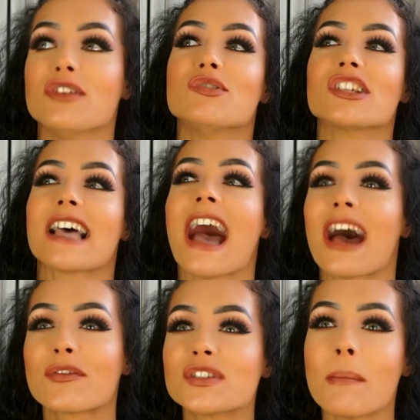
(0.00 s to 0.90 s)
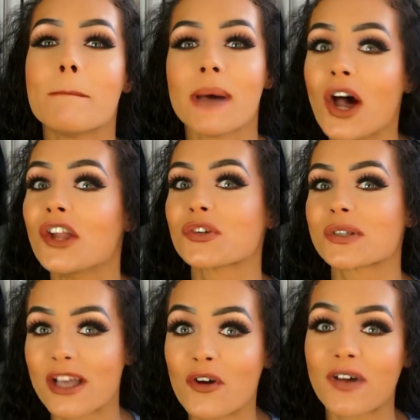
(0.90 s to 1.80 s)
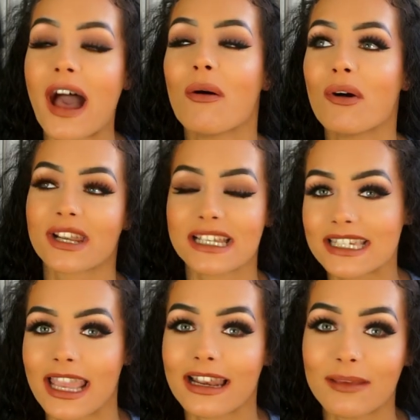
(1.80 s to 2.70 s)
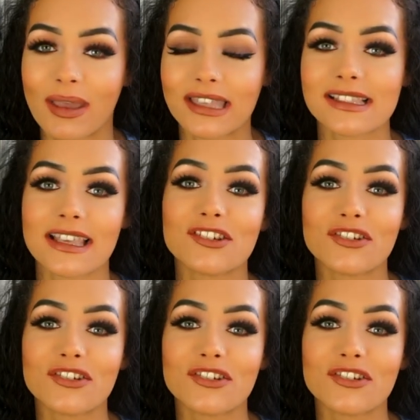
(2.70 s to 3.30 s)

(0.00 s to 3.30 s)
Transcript: You just have to burn yourself out on a daily basis,